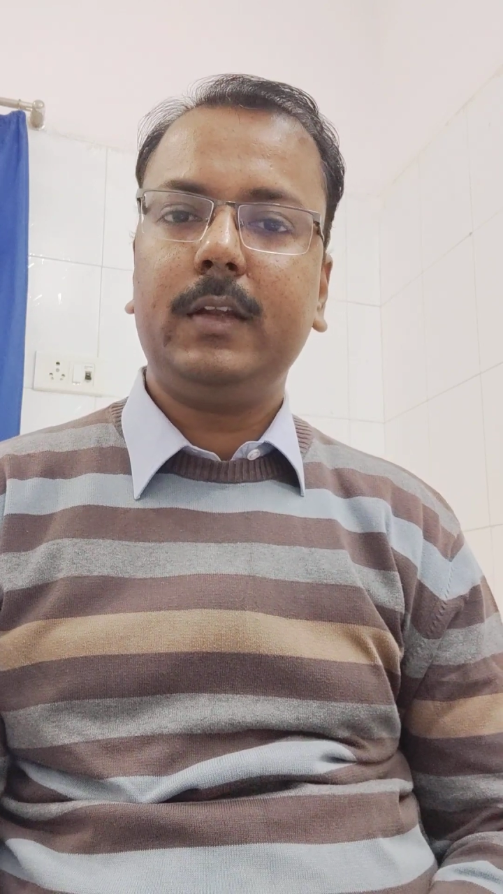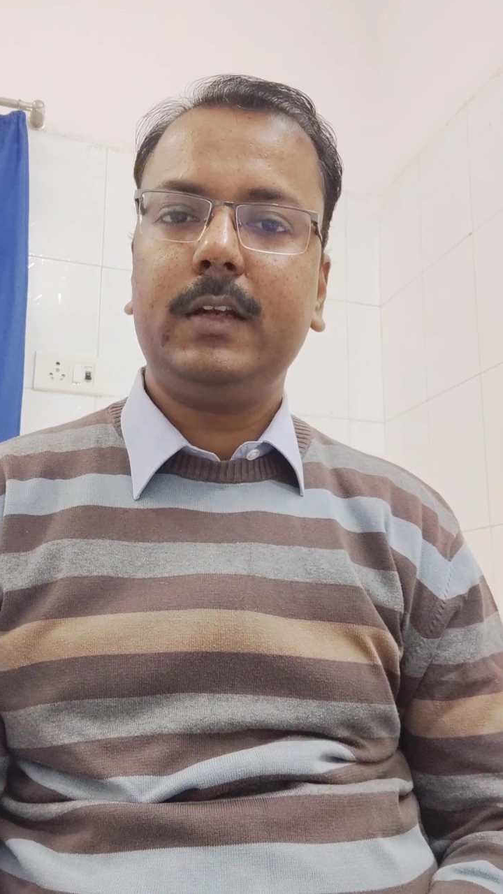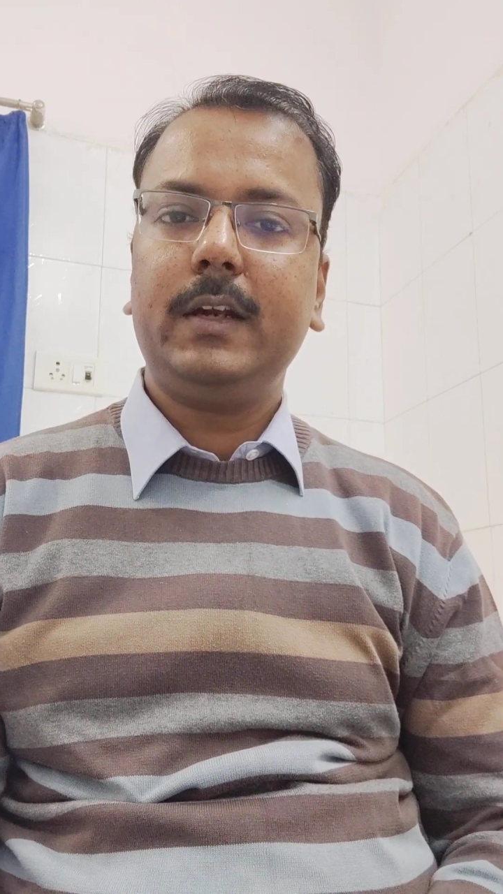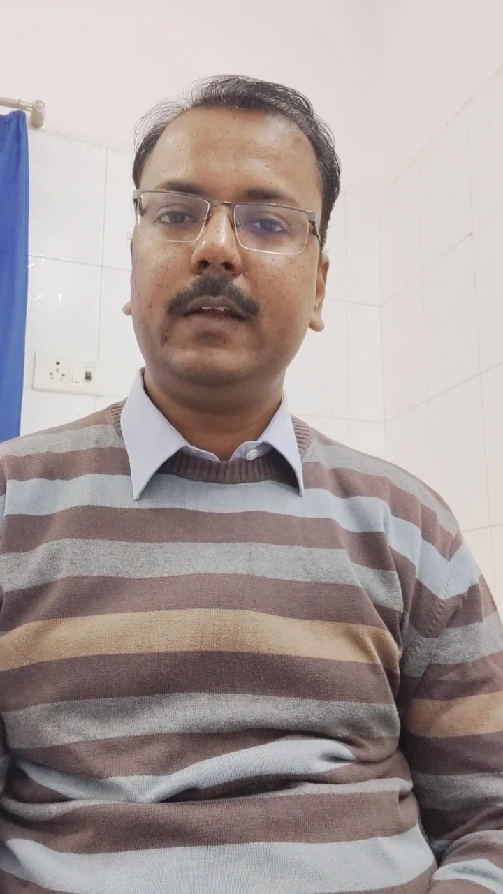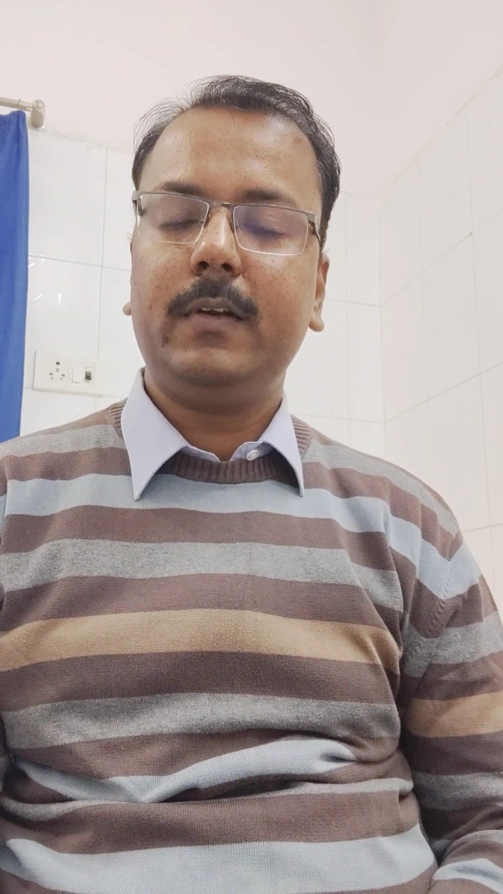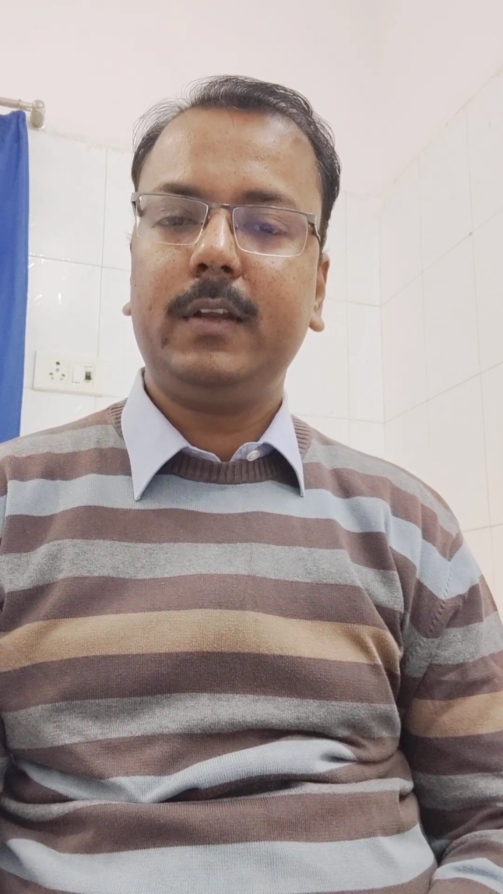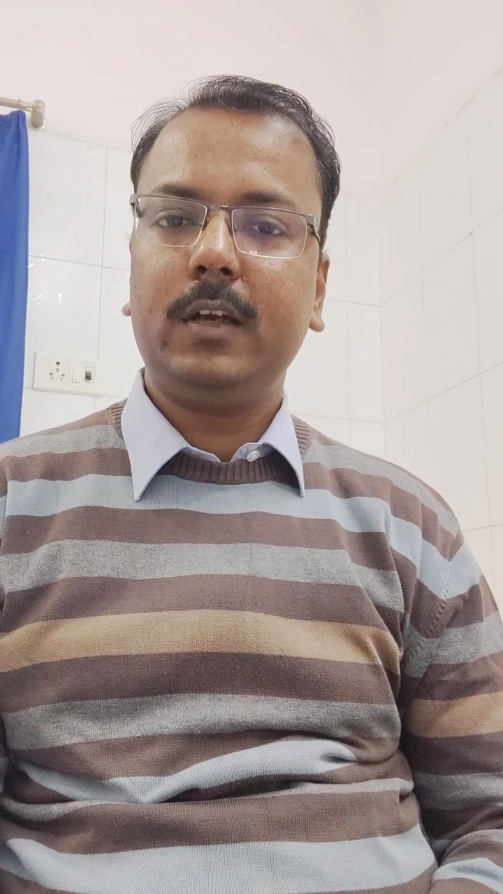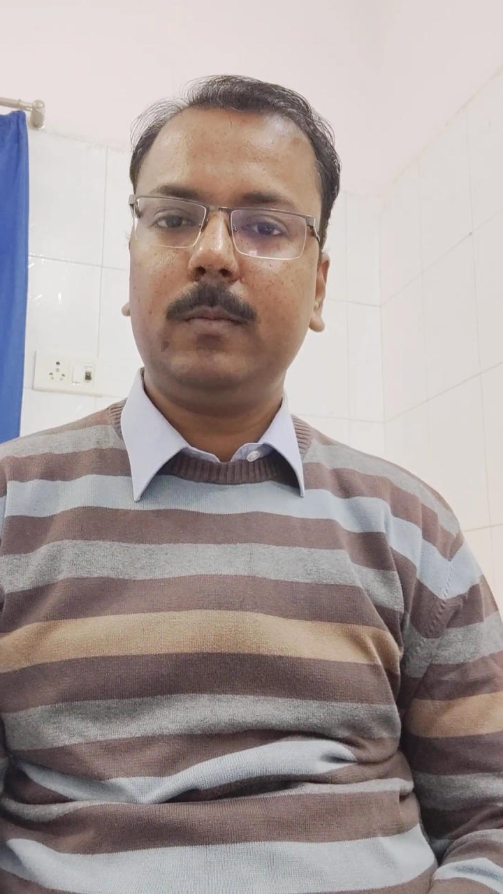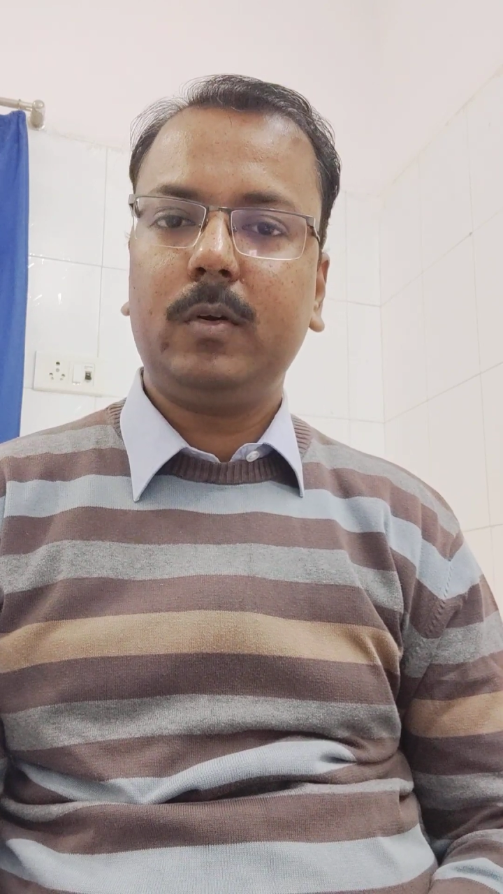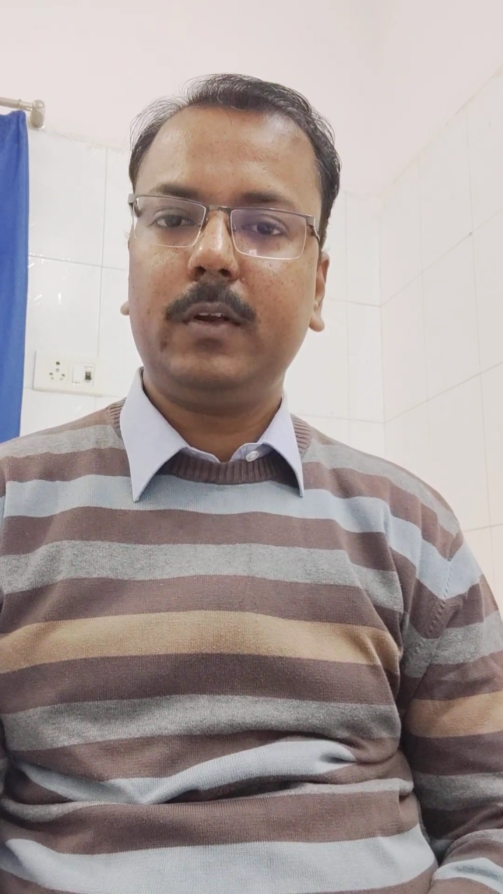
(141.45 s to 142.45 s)
then read
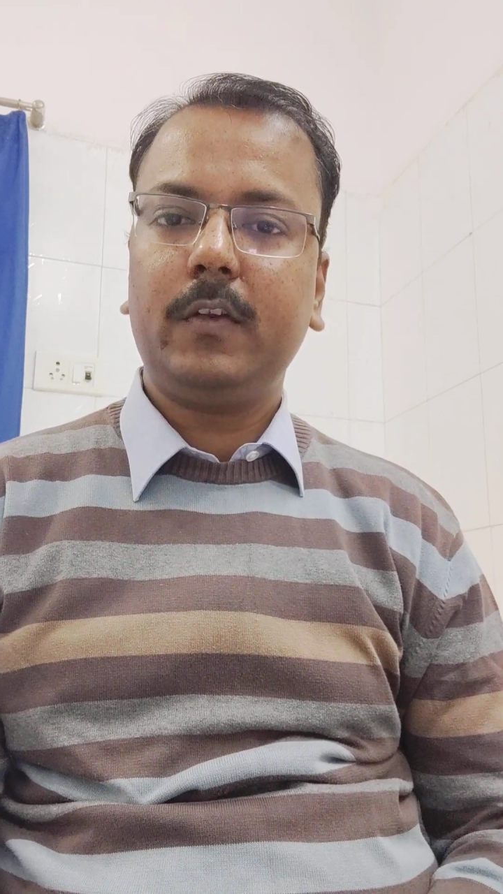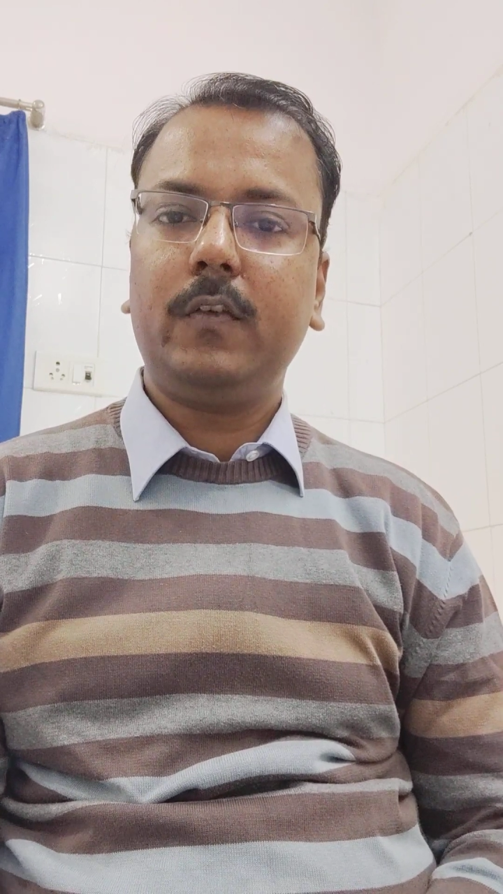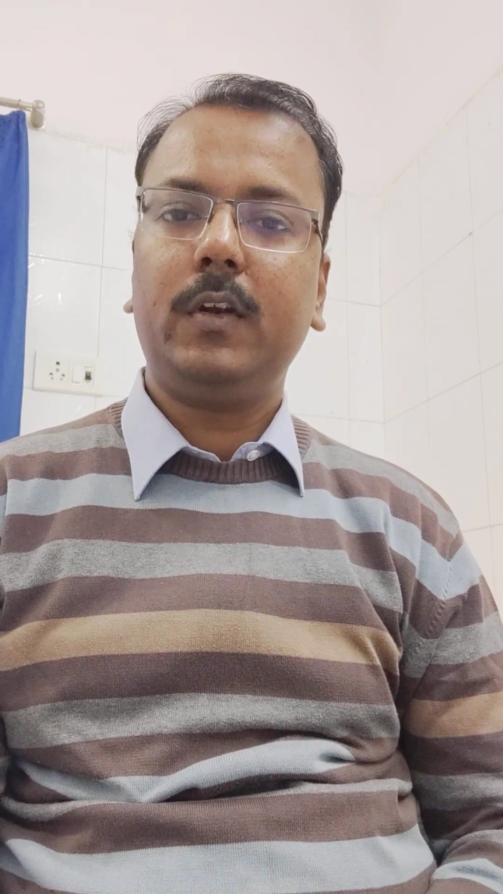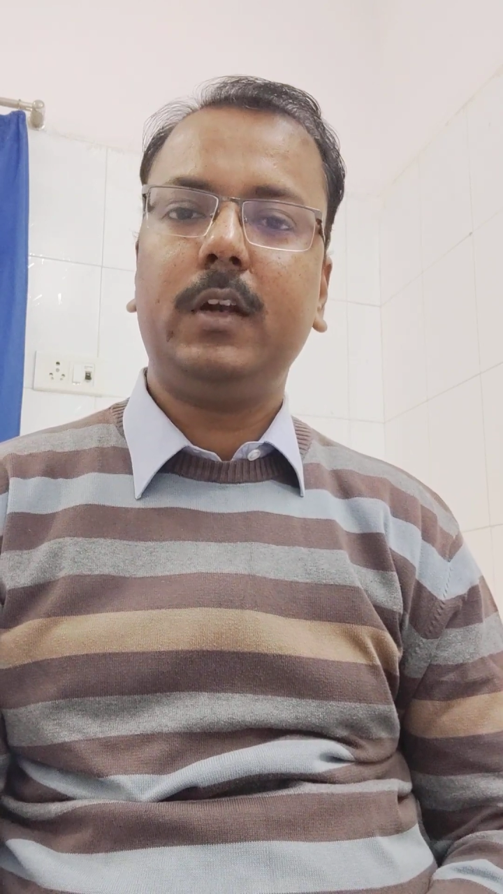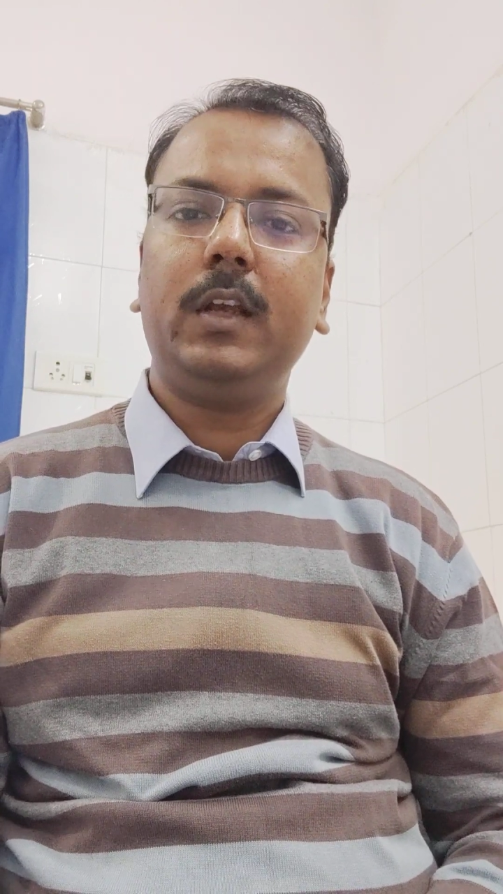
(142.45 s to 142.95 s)
everything about history,